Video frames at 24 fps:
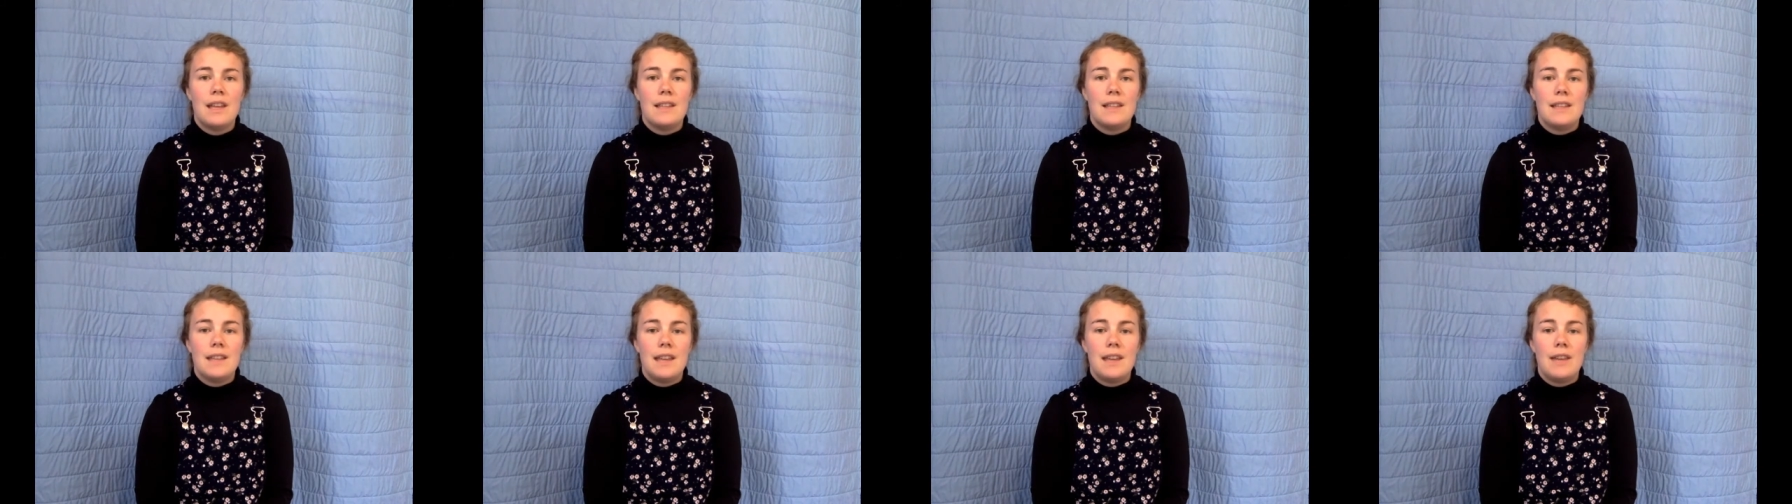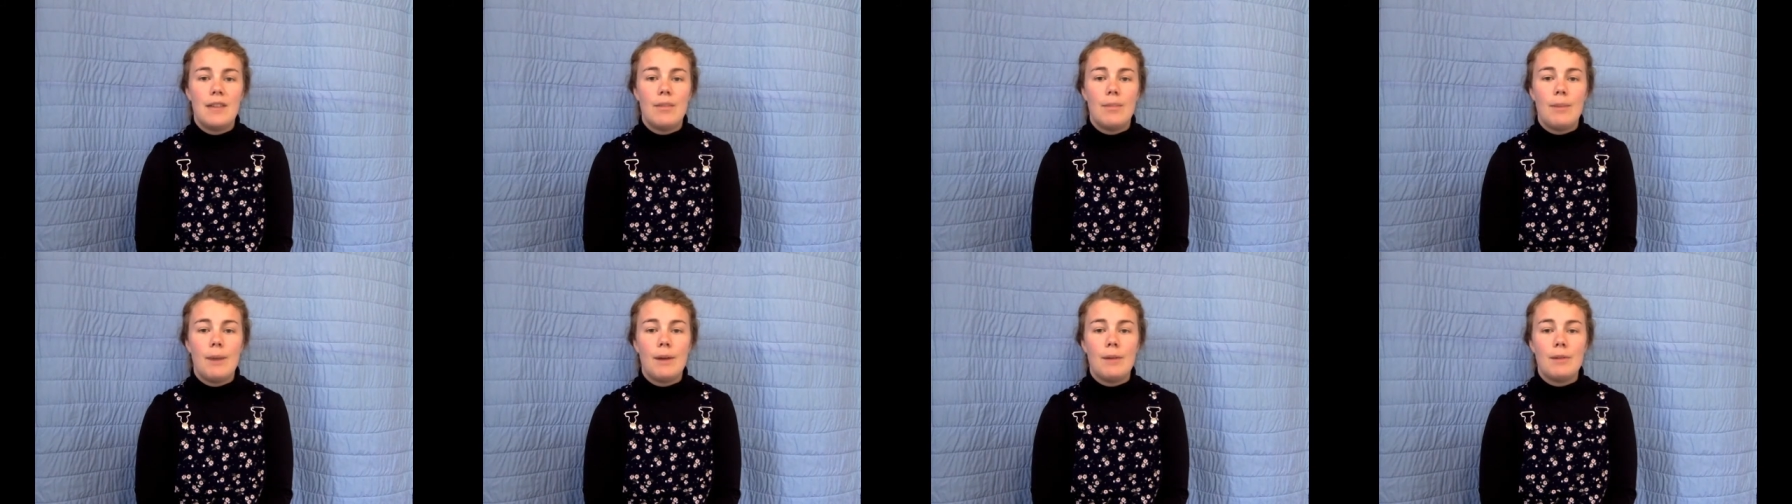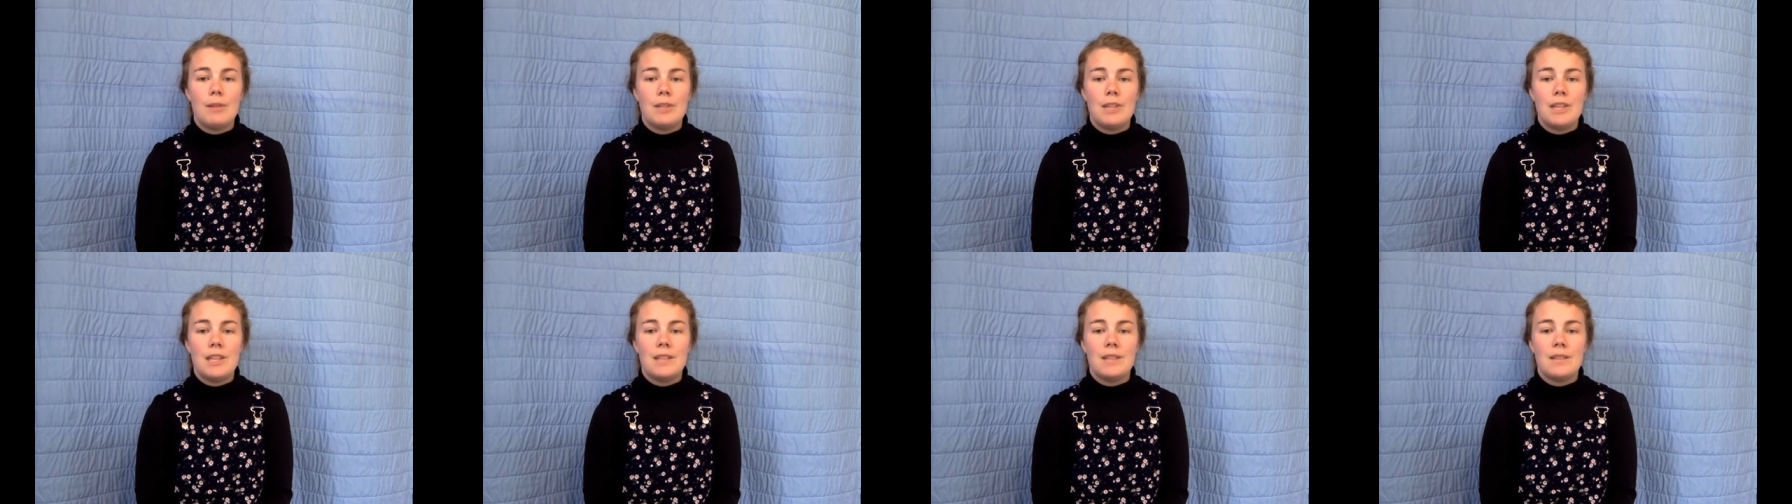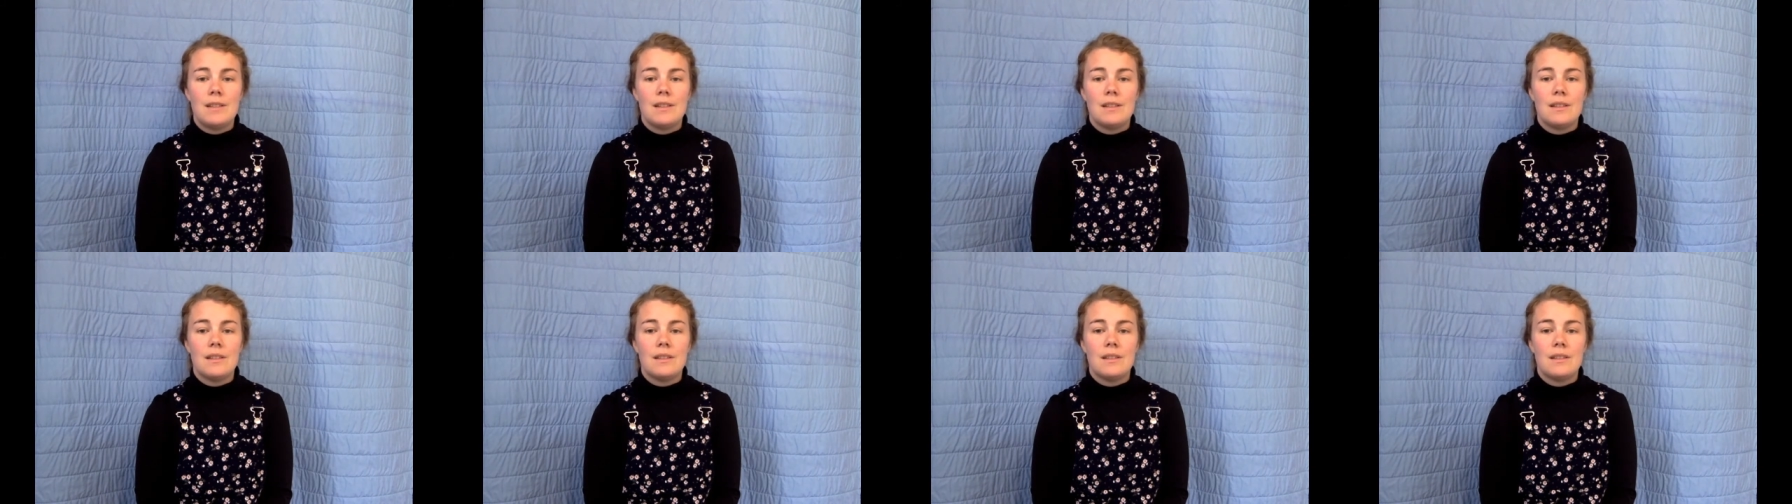to hear about
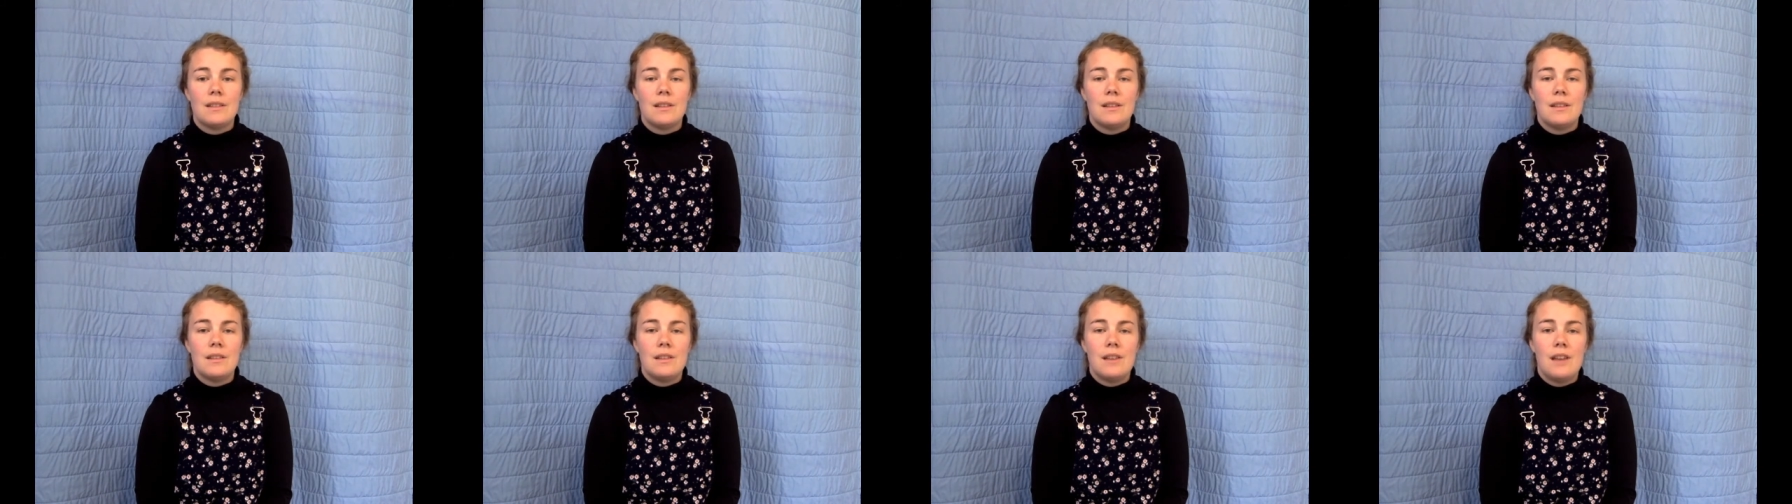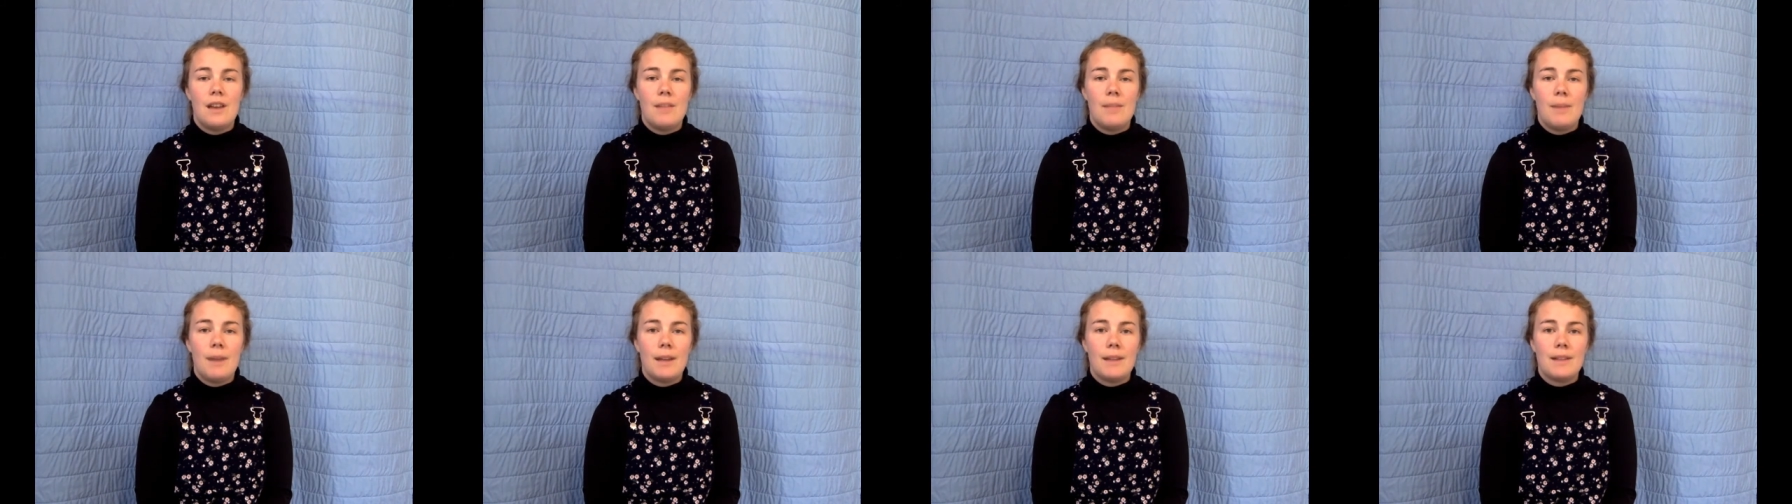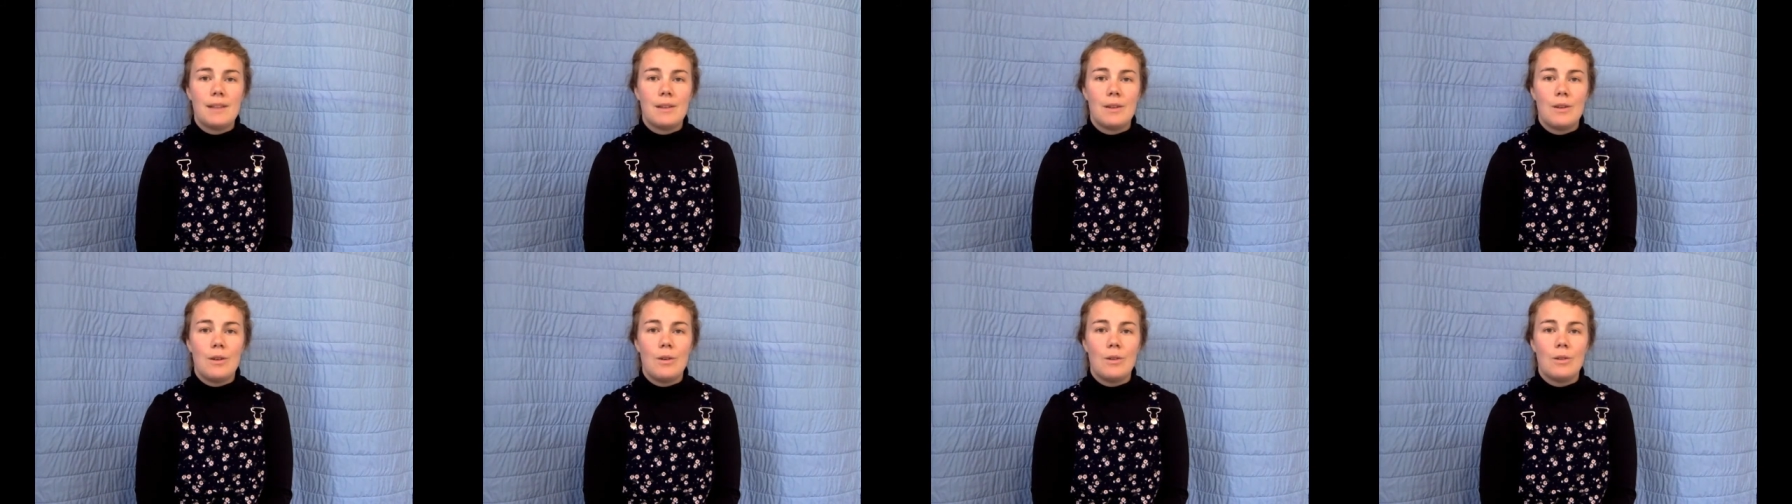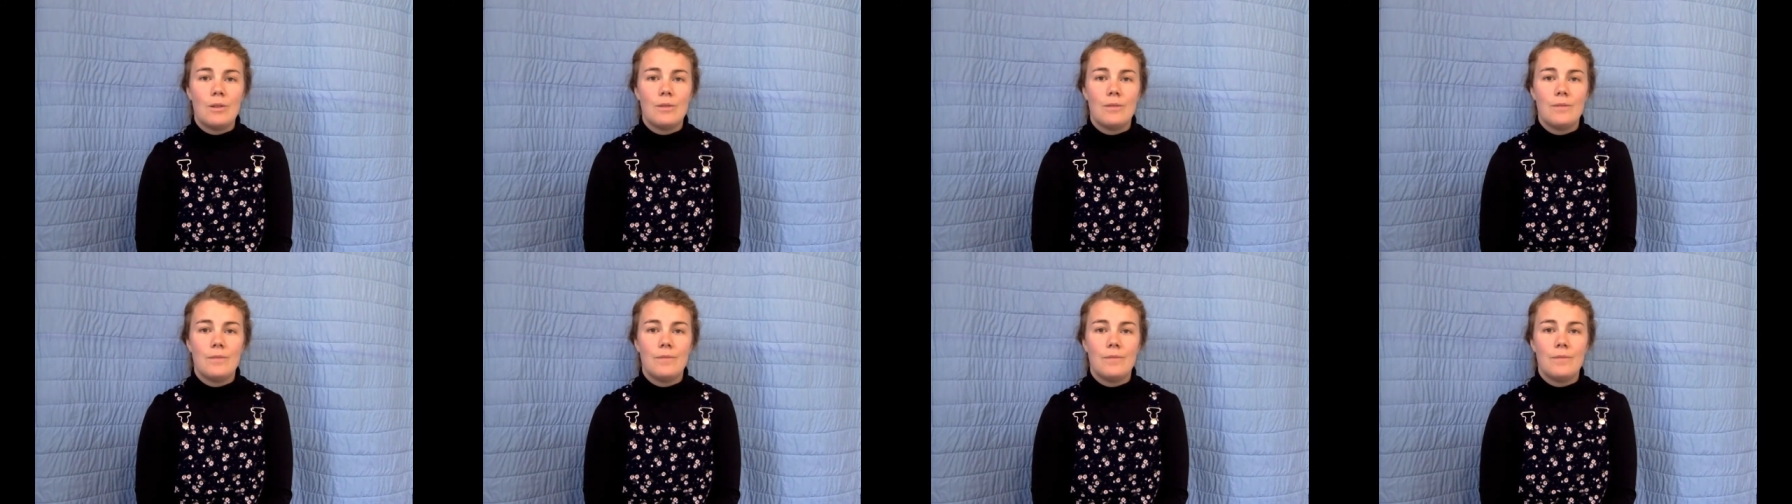Jesus and turn back to God.